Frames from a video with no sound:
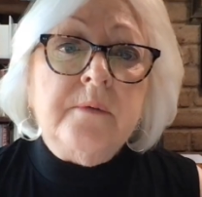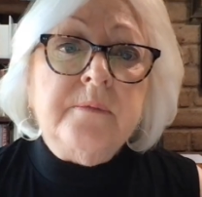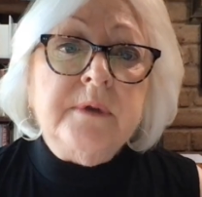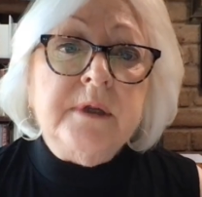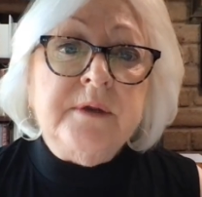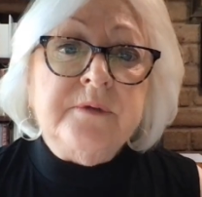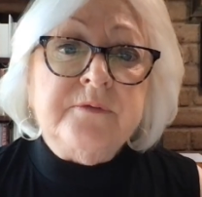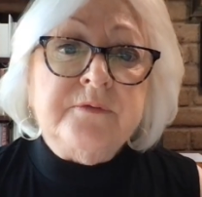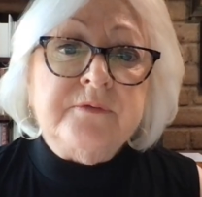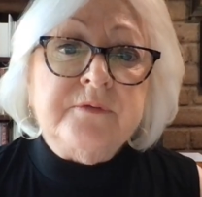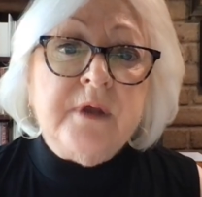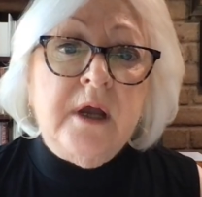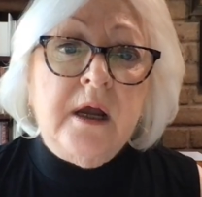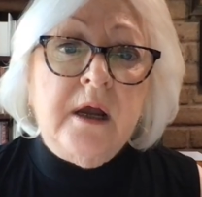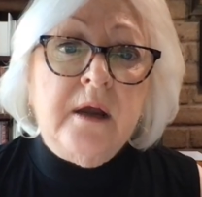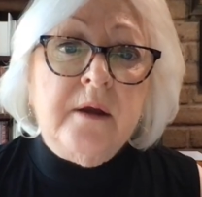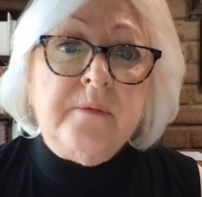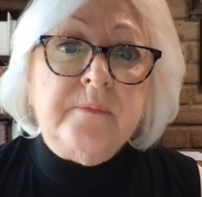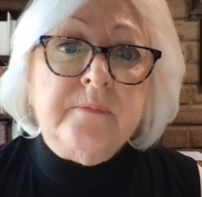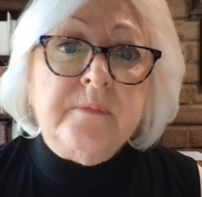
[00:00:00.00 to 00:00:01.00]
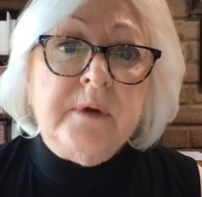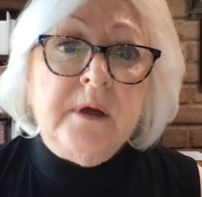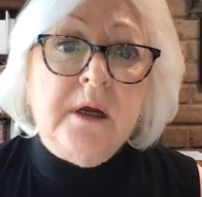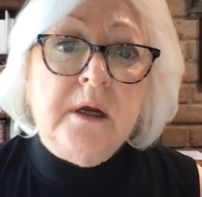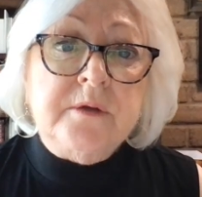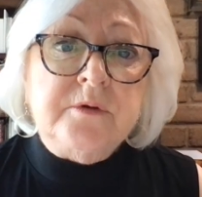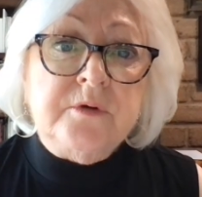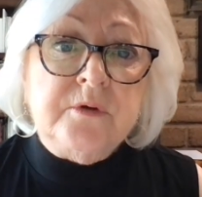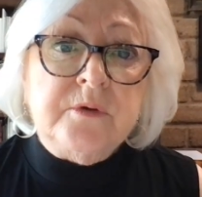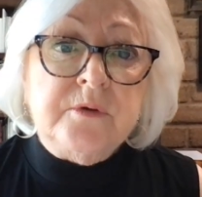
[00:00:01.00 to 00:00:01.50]
is
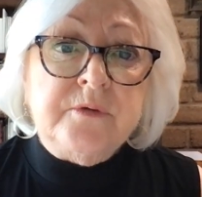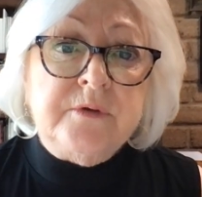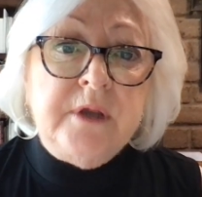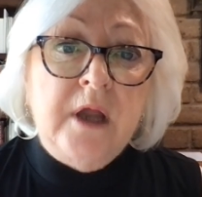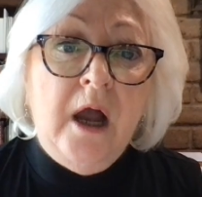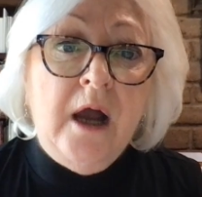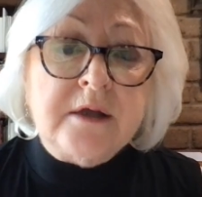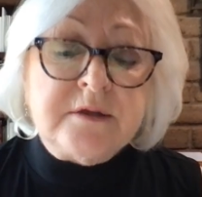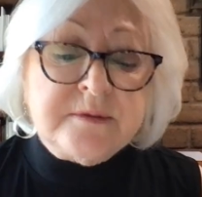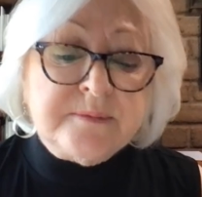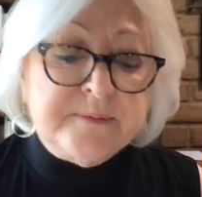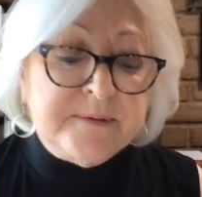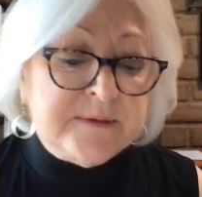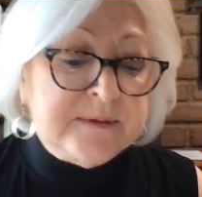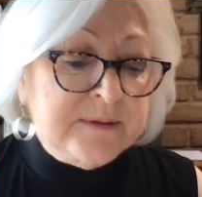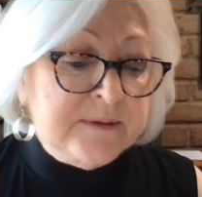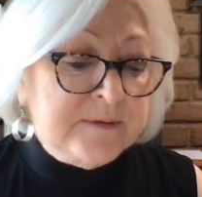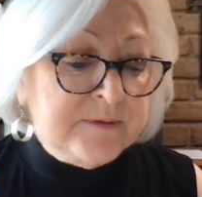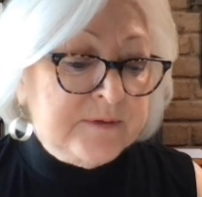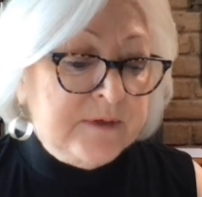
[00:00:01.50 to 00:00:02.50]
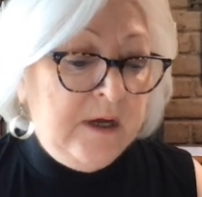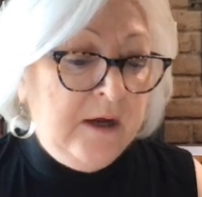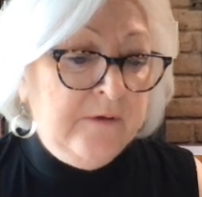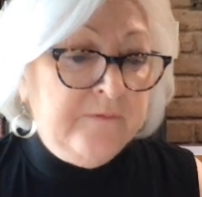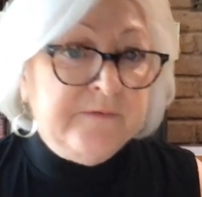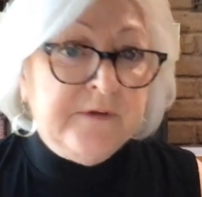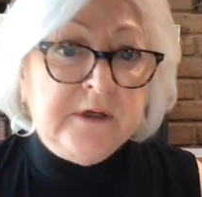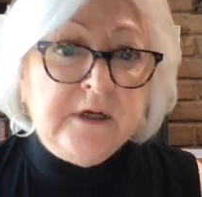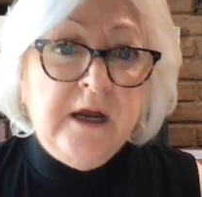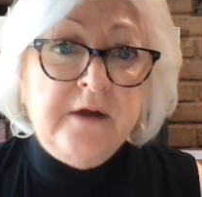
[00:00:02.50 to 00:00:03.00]
under the auspices
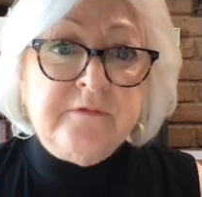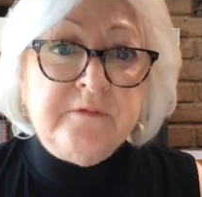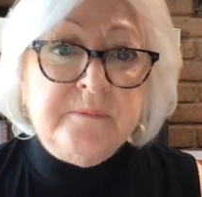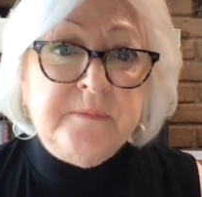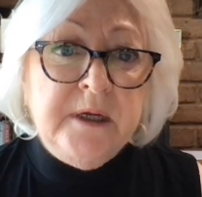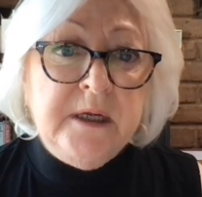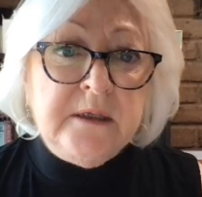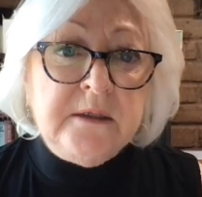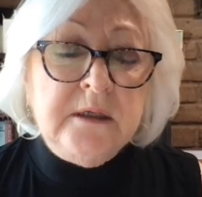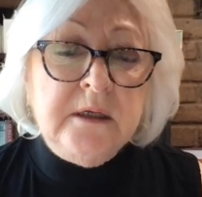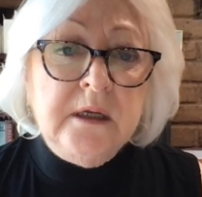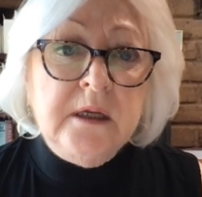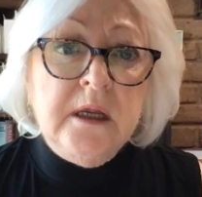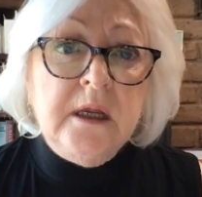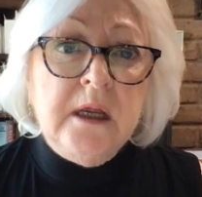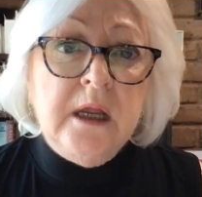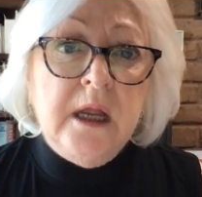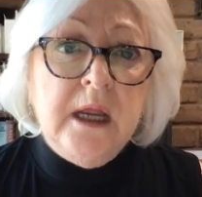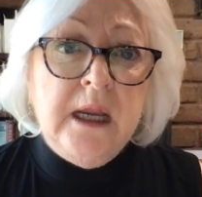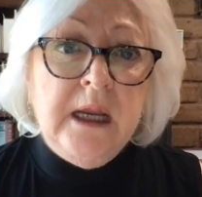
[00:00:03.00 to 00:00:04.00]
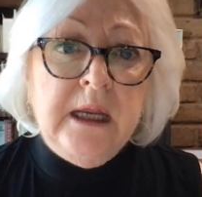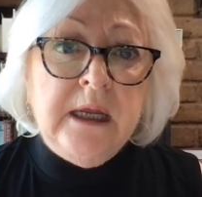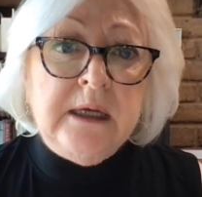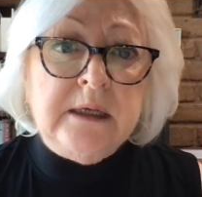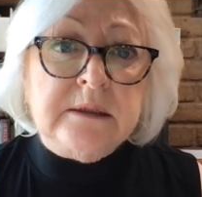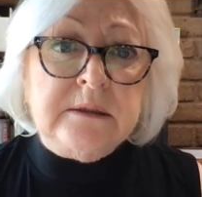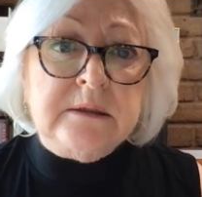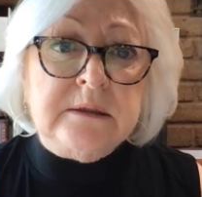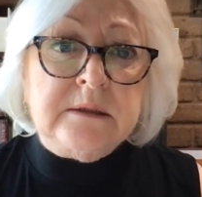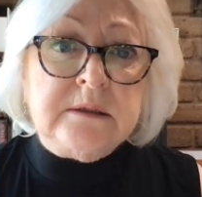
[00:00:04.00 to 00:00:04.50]
of the government,
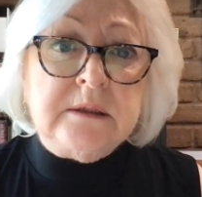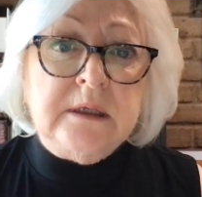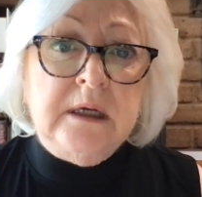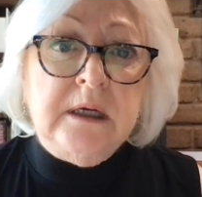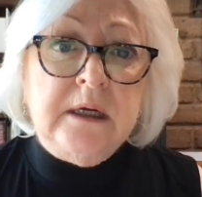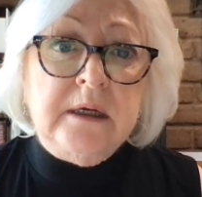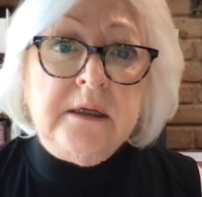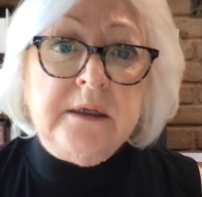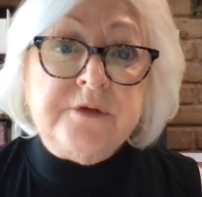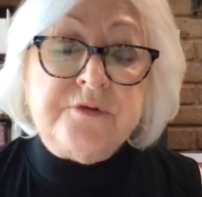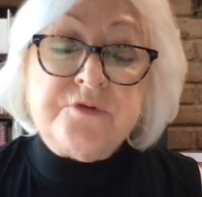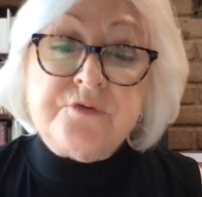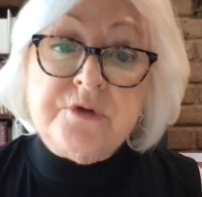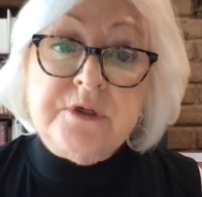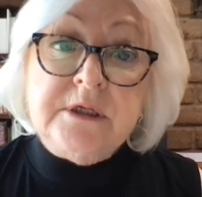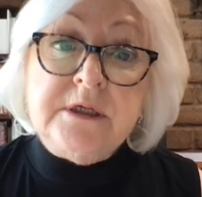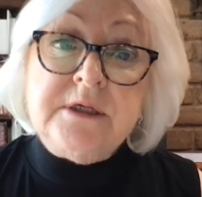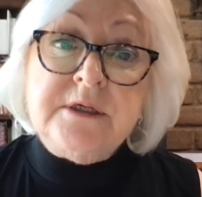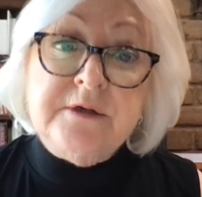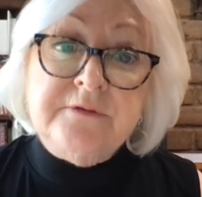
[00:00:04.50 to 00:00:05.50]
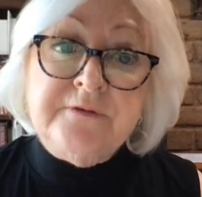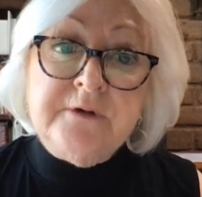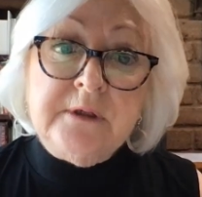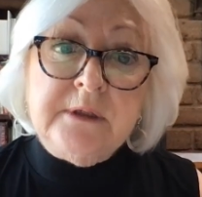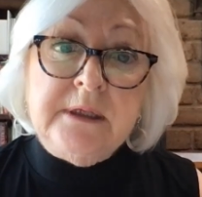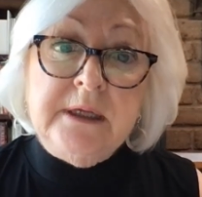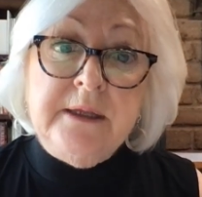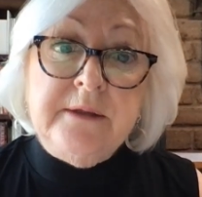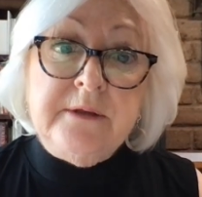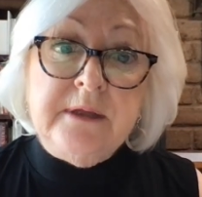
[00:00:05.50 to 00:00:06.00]
and is treated
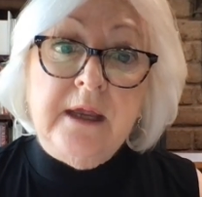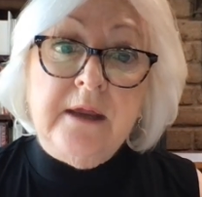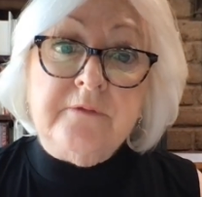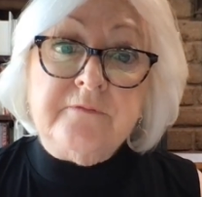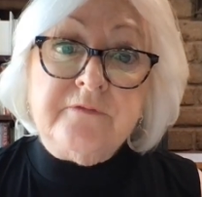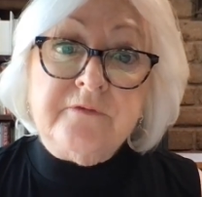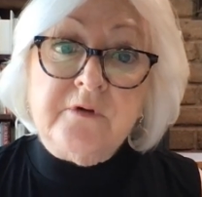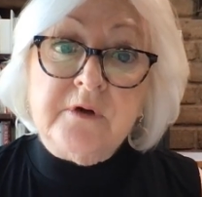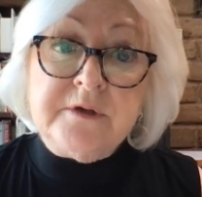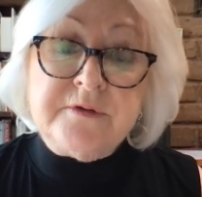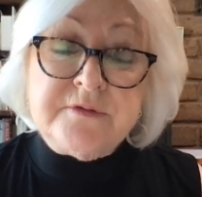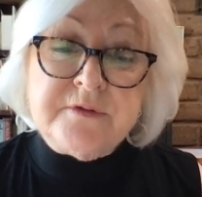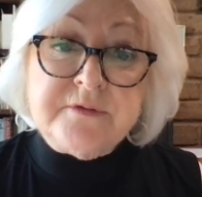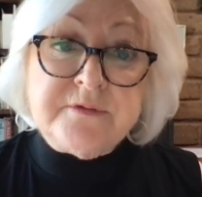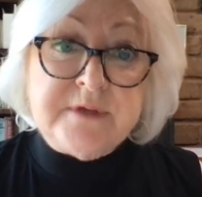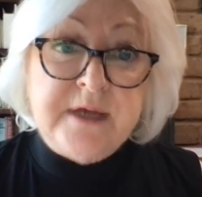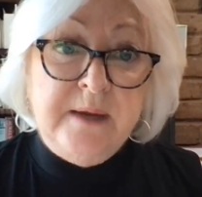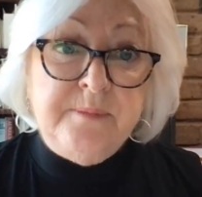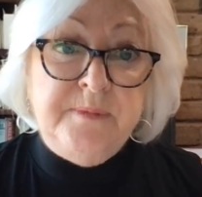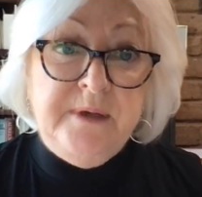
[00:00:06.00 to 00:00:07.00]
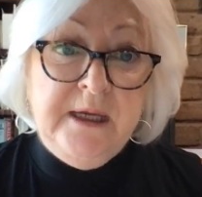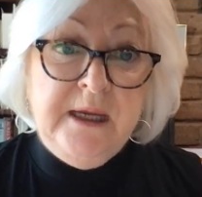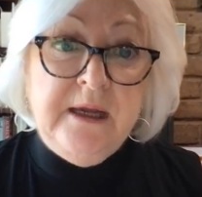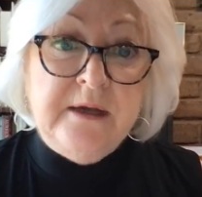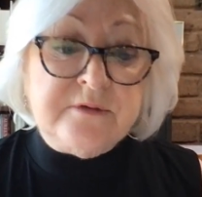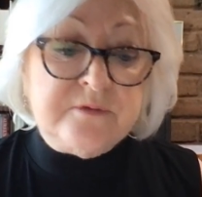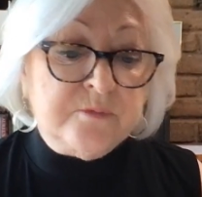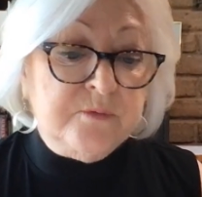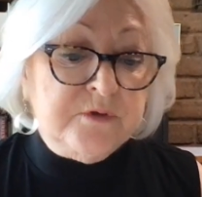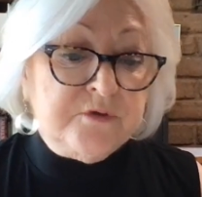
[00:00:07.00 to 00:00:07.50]
differently than, for instance,
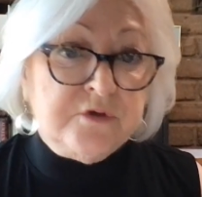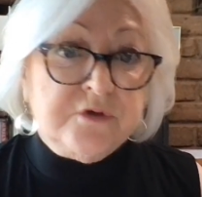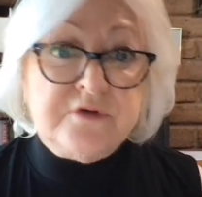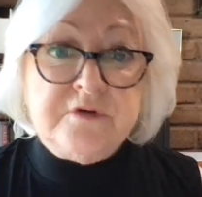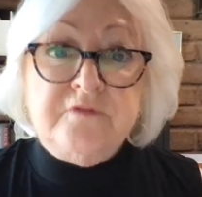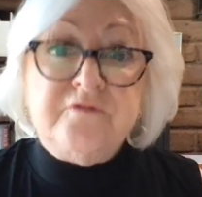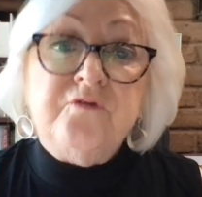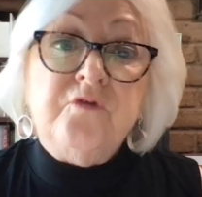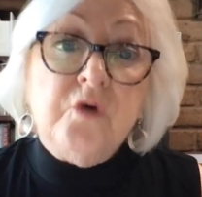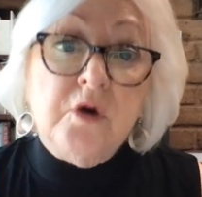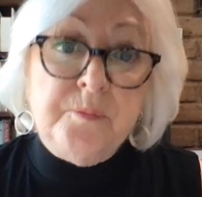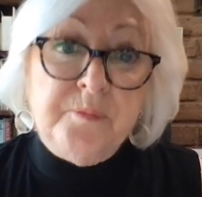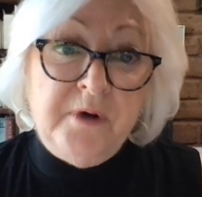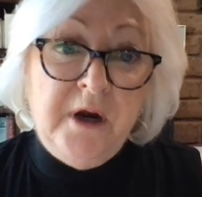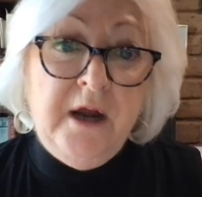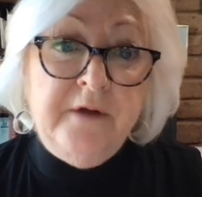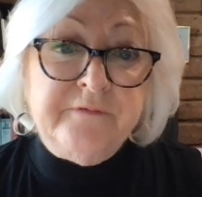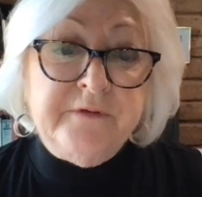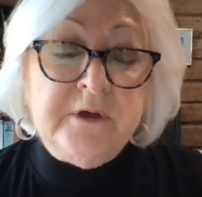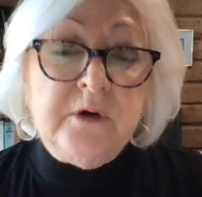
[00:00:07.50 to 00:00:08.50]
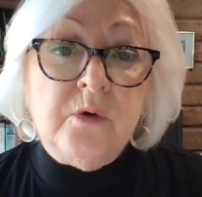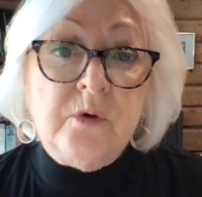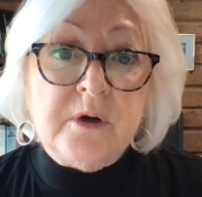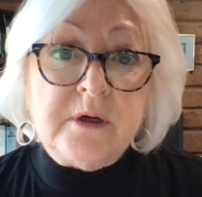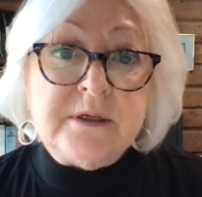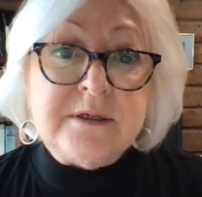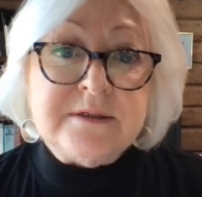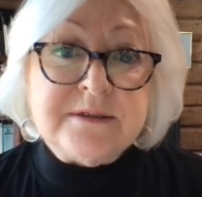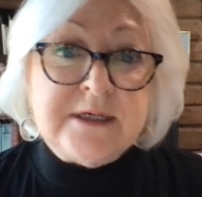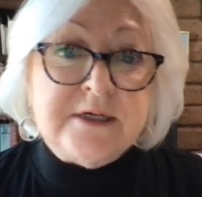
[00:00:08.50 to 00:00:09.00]
APS, which is a for-profit
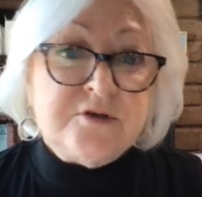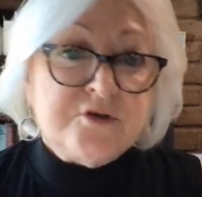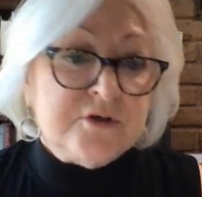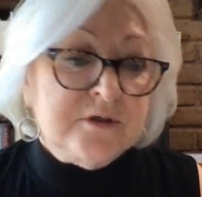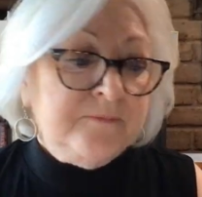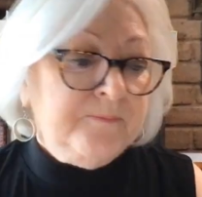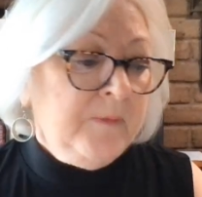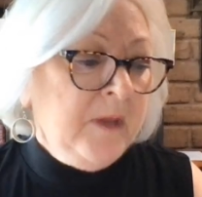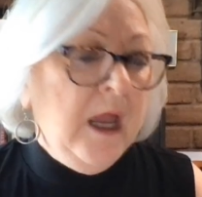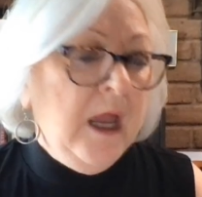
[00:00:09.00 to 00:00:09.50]
organization.